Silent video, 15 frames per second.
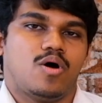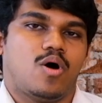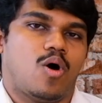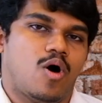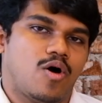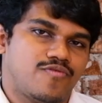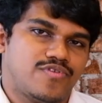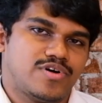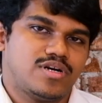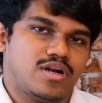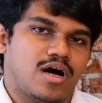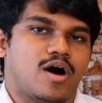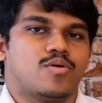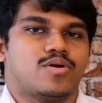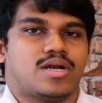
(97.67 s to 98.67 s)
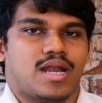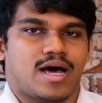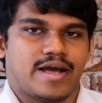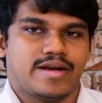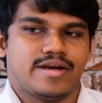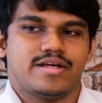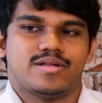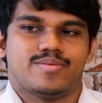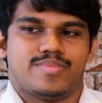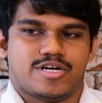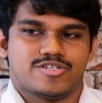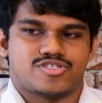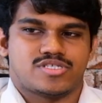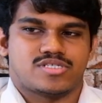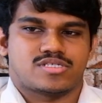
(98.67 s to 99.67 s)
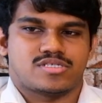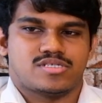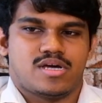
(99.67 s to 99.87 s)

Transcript: often outlined in a budget.